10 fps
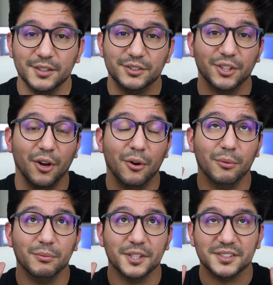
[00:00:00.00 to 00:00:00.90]

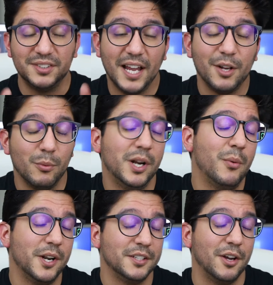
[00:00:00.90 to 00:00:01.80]
So the second one I
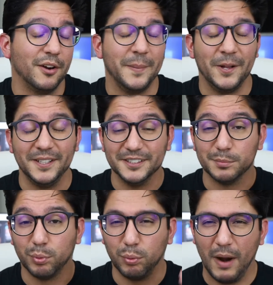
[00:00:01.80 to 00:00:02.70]
want to talk about
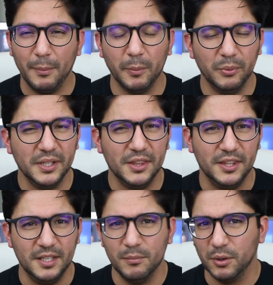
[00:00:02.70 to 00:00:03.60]
is probably
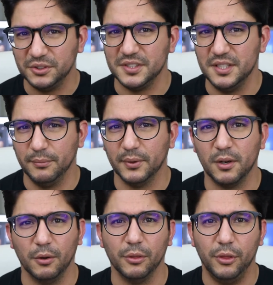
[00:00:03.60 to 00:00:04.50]
the most
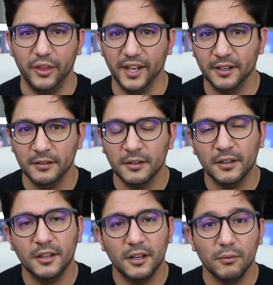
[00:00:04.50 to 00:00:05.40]
difficult thing
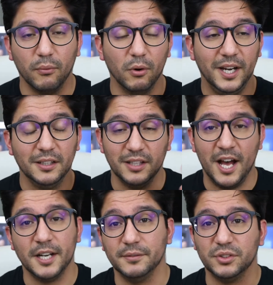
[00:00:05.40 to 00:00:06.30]
for a
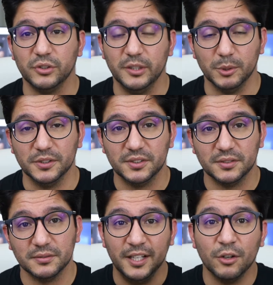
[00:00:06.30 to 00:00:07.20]
lot of streamers:
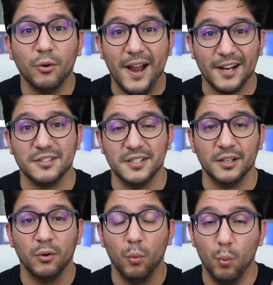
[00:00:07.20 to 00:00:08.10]

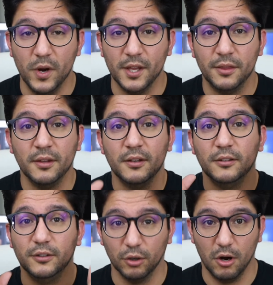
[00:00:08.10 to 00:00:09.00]
interacting with
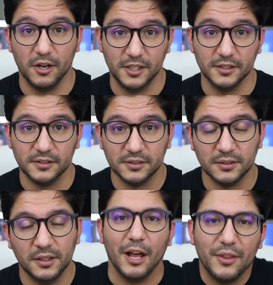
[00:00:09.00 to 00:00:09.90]
your audience.
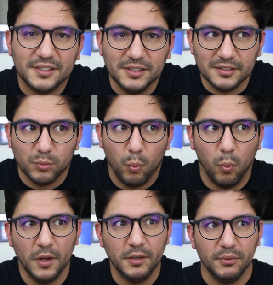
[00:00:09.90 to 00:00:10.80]
Now, this is
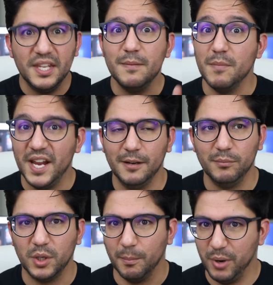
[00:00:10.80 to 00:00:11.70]
one of the
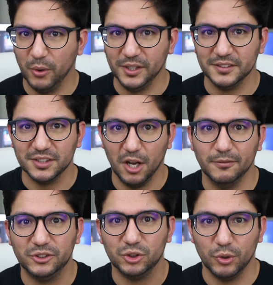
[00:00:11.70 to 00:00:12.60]
main components
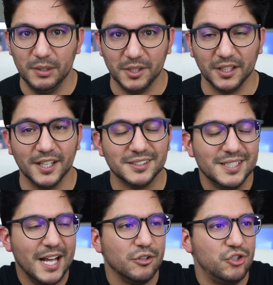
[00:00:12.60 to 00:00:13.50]
of streaming. It's
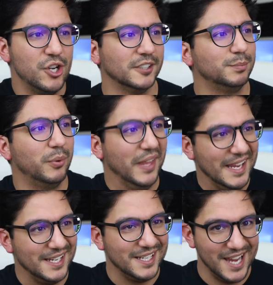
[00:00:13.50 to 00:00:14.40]
not just
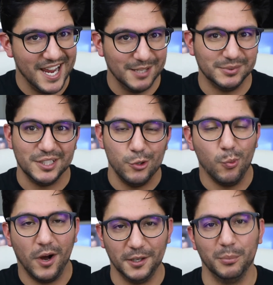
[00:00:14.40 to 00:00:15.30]
playing games that you
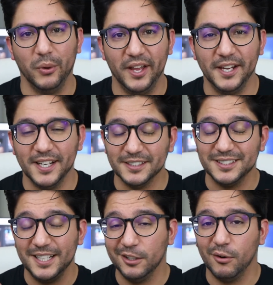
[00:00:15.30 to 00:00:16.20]
want to play, it's
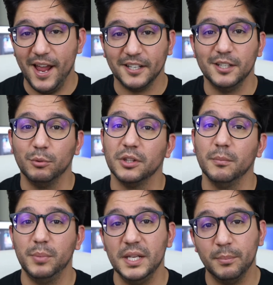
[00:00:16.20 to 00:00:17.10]
interacting with
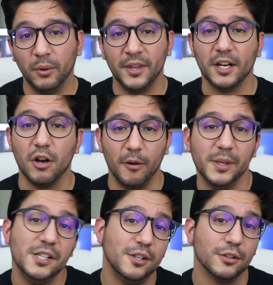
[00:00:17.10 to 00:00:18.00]
the people that come
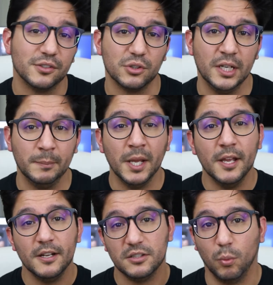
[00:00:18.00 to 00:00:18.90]
into your
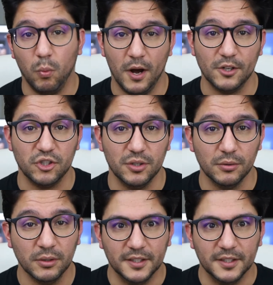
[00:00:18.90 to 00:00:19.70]
stream to watch you.